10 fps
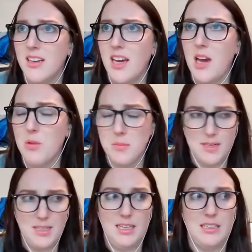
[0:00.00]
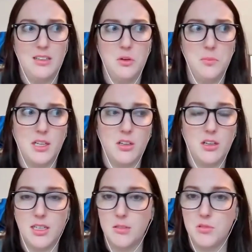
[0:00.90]
I would have been like, oh my
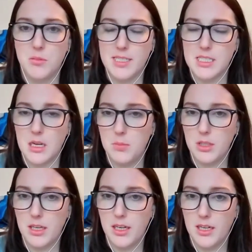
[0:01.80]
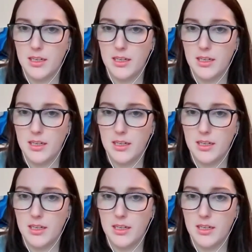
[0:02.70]
God, I would have been stumbling.